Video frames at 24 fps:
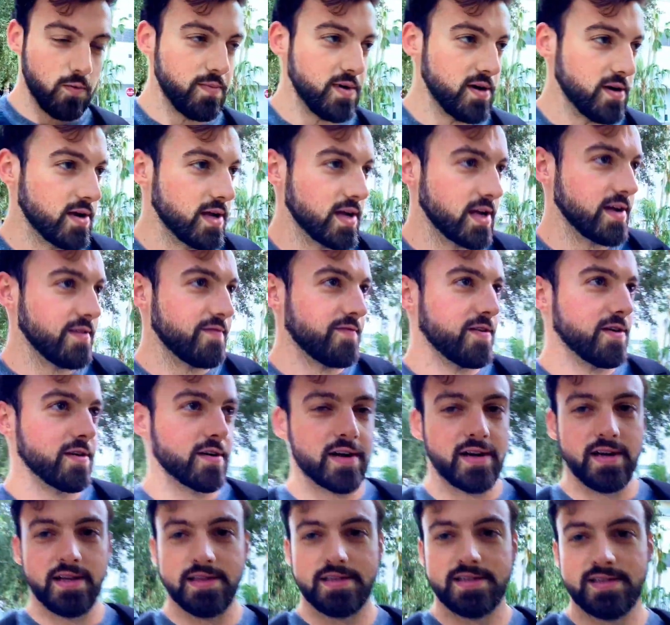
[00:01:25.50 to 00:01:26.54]
building if you're
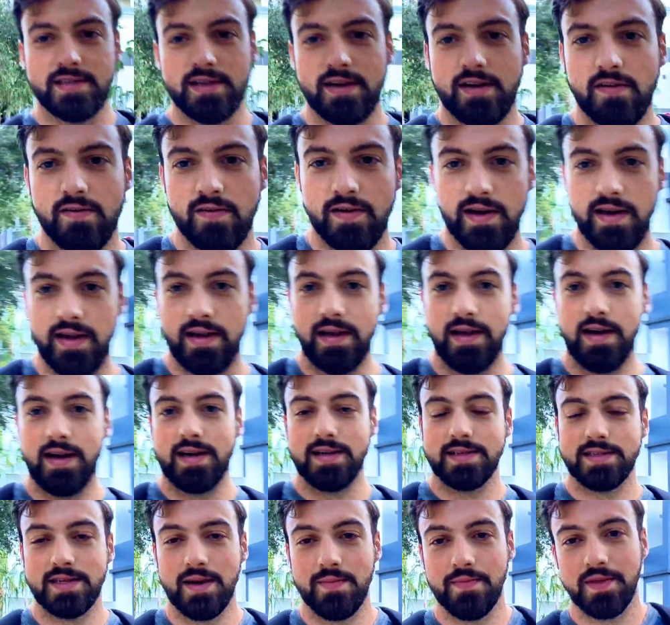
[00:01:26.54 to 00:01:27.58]
considering
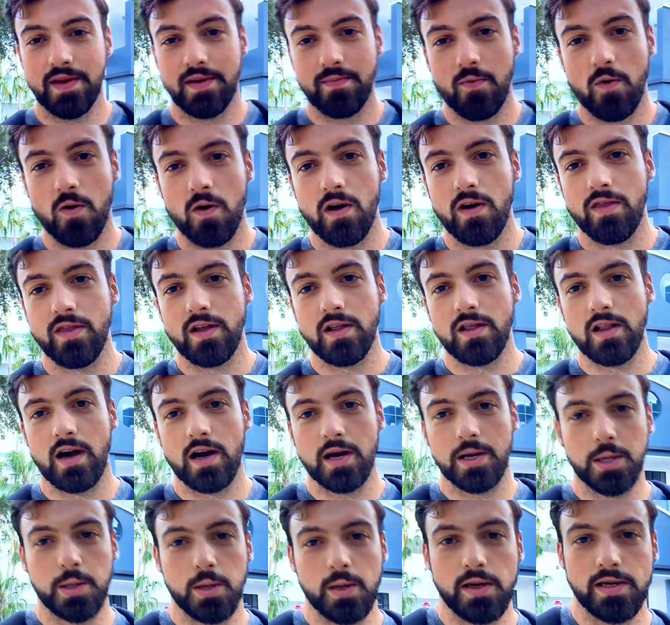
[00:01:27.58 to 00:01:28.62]
something more on the
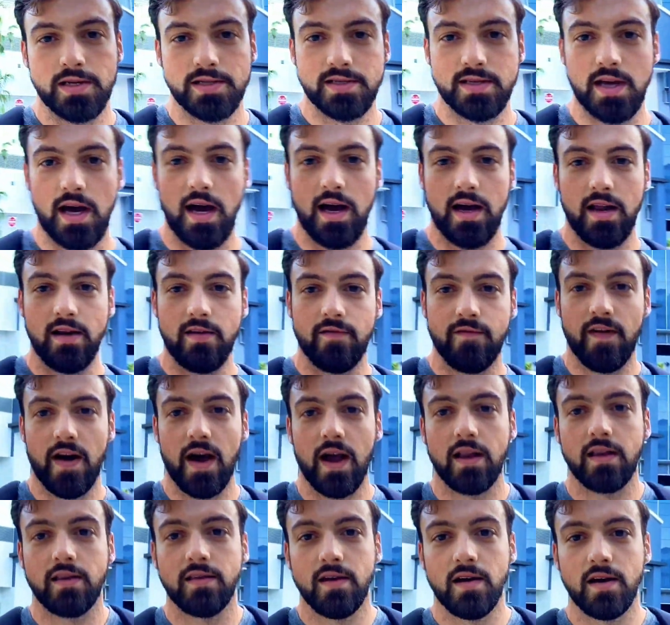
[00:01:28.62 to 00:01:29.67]
luxury side. In
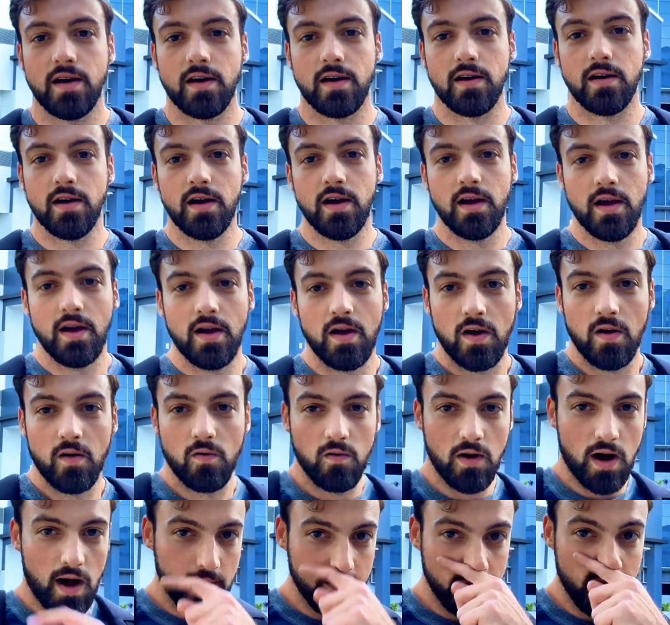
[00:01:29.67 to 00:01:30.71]
fact,
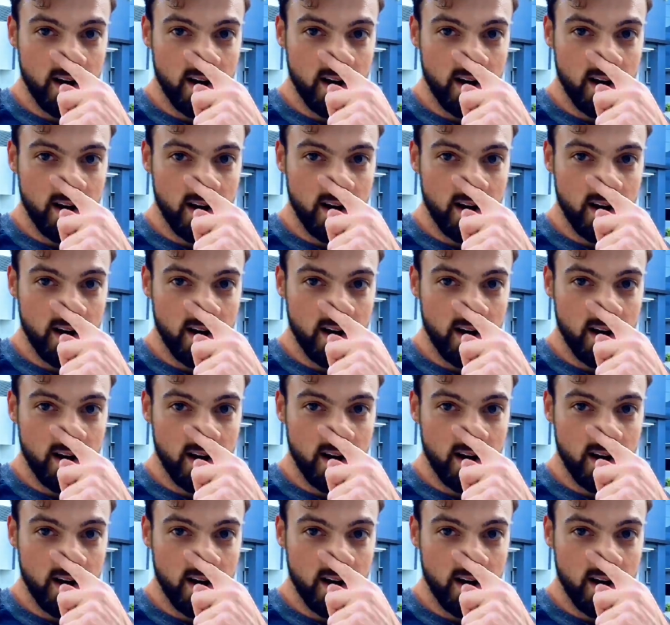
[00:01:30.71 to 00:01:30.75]
Rob